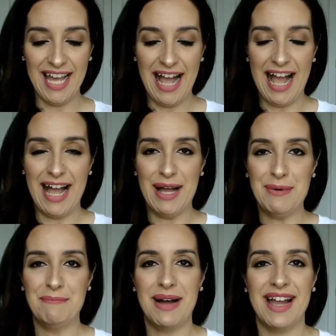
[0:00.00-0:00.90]

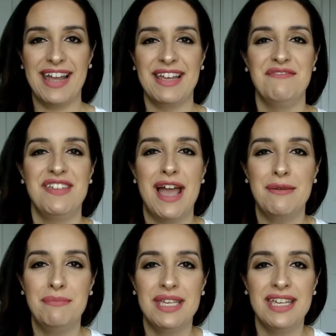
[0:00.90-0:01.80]
my
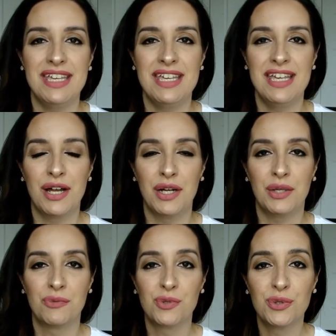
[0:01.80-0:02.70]
VIB
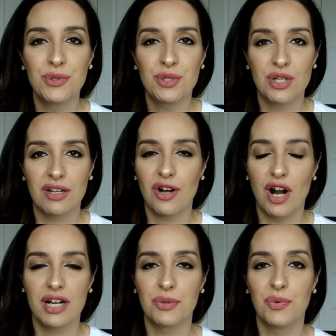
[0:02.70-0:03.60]
Rouge
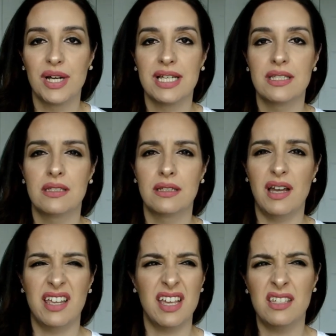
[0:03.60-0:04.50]
card was,
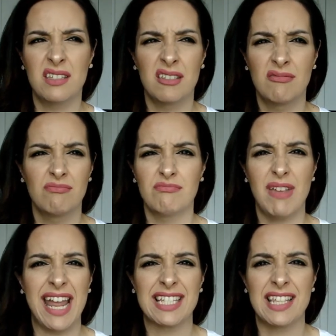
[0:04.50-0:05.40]
I guess,
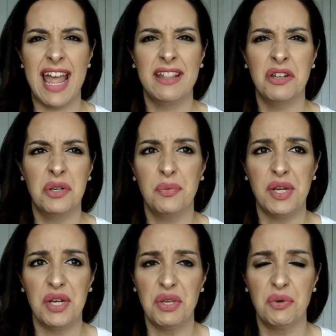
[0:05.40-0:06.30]
extended,
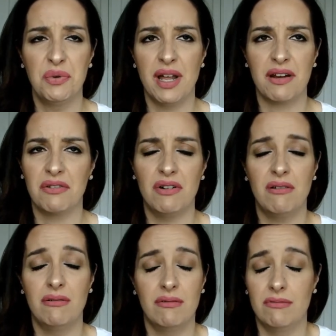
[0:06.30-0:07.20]
renewed, I don't
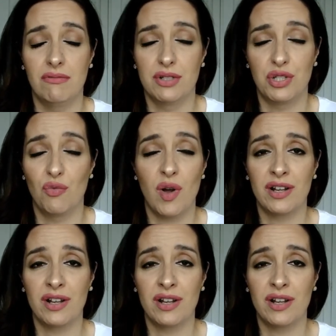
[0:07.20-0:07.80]
know what you want to